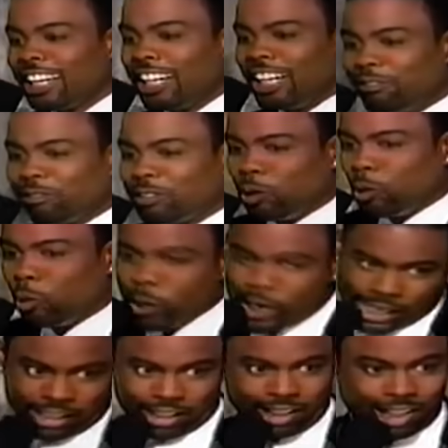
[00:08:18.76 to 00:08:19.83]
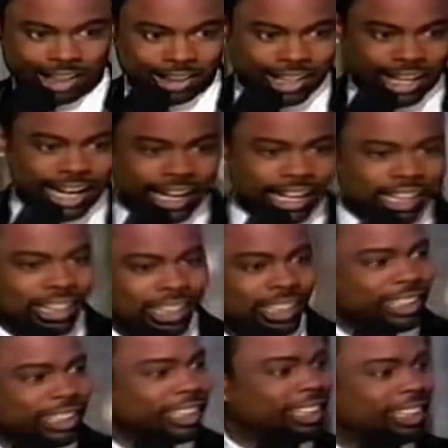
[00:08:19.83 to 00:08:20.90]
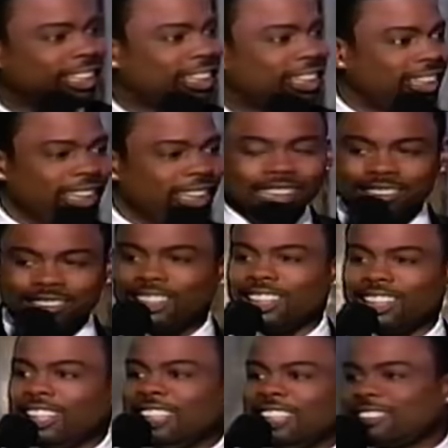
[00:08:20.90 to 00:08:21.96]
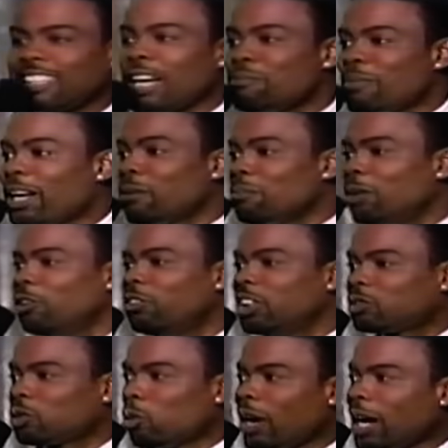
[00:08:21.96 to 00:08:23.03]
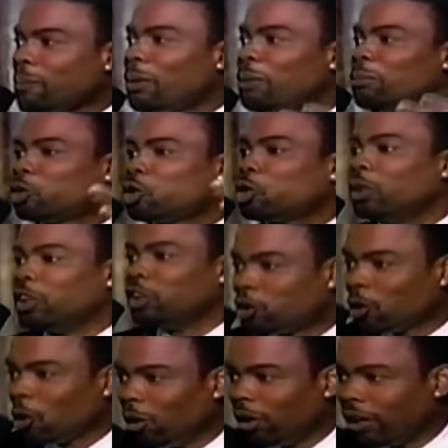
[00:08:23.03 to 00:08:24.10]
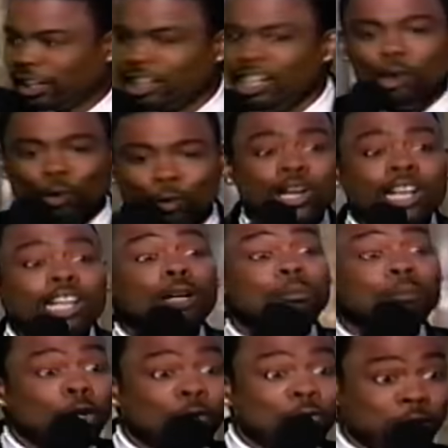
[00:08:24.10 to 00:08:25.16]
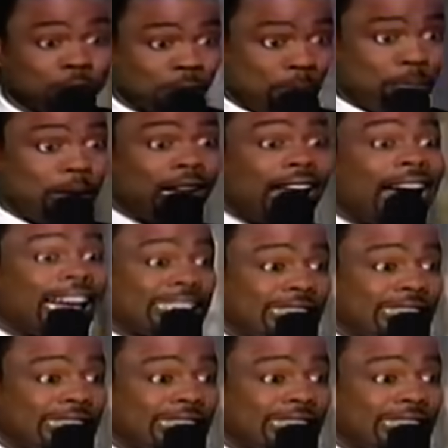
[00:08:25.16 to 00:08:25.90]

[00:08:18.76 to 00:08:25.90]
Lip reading: of the week, okay? See, at least they make movies for white people to enjoy. Real movies with plots,